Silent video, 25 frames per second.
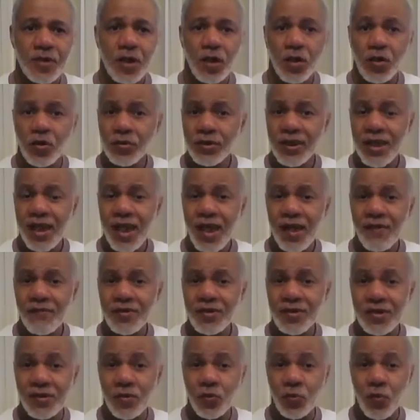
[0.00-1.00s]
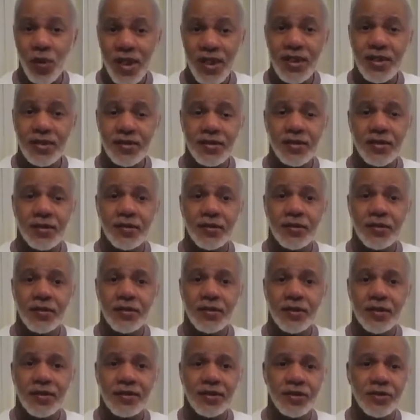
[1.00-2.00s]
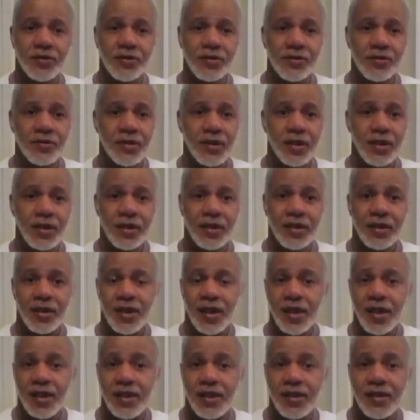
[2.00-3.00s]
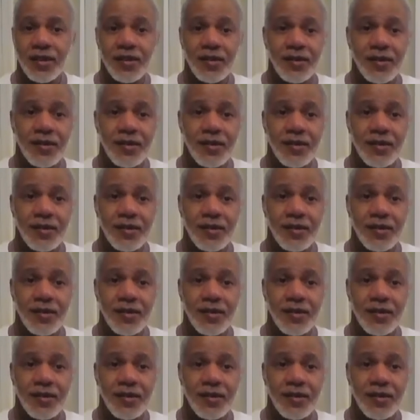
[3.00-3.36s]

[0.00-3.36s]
only having to wait until a